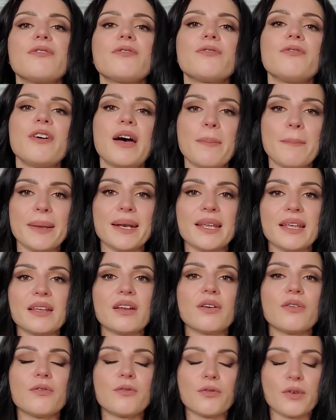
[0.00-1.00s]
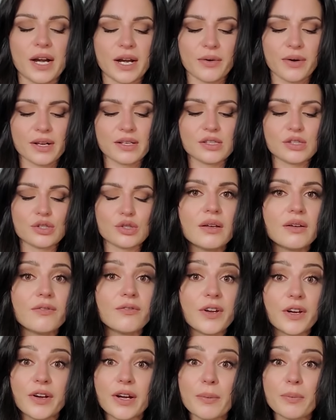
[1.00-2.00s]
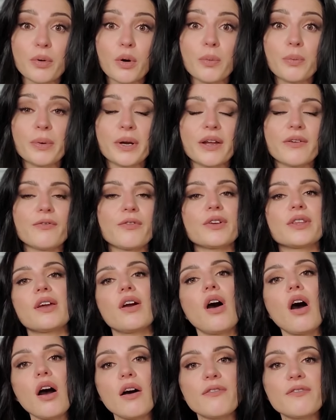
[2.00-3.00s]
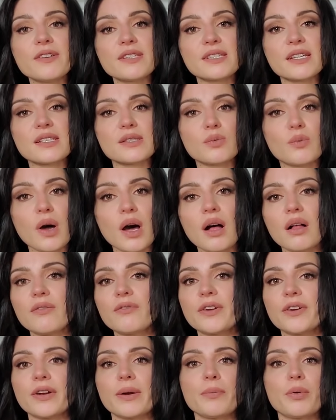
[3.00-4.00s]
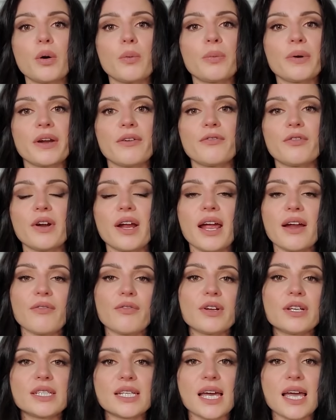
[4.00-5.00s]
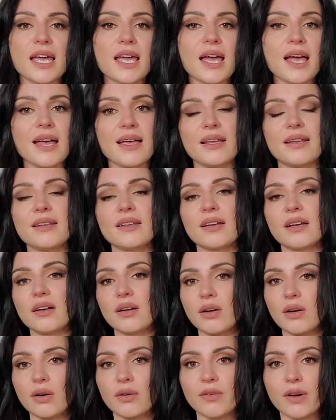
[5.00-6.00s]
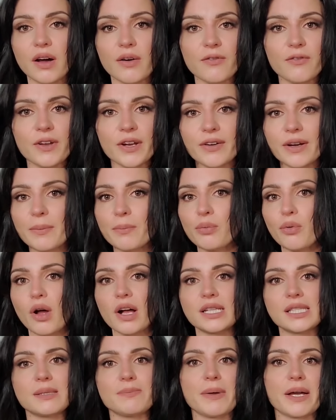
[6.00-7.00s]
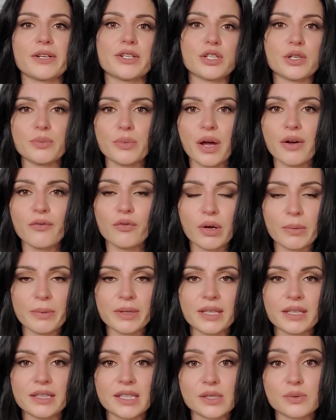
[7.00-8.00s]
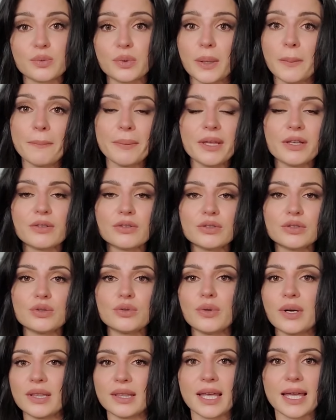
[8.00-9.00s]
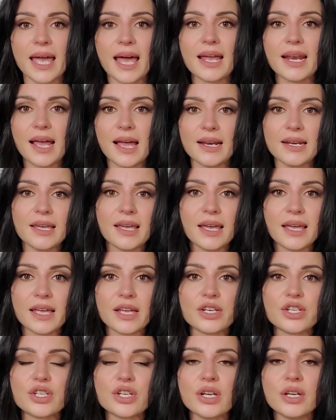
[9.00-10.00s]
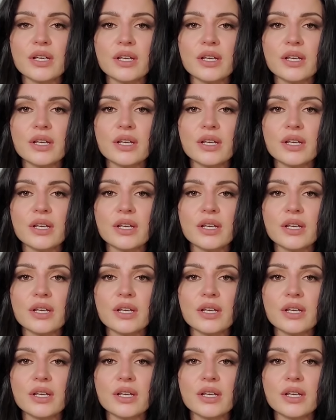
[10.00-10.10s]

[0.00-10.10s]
feminine fragrance. Very appropriate for the office as well, very appropriate for every day, and a very broad spectrum of women that this would appeal to, like at any age.